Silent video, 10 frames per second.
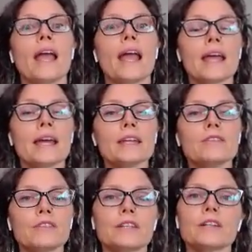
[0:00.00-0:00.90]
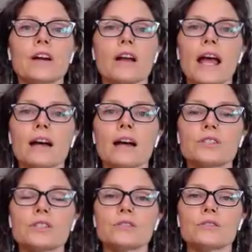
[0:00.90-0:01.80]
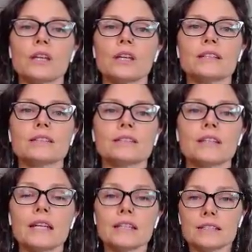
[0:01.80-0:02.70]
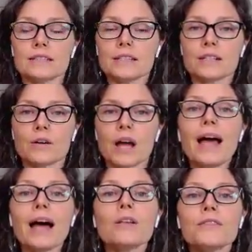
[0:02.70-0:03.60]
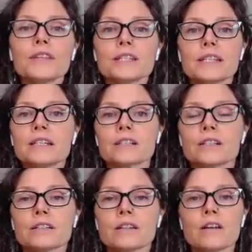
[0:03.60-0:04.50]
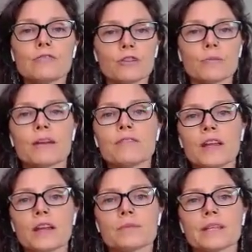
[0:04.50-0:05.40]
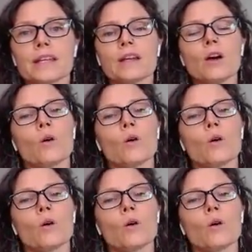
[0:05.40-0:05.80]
and figure out how to eat a healthy dinner for my family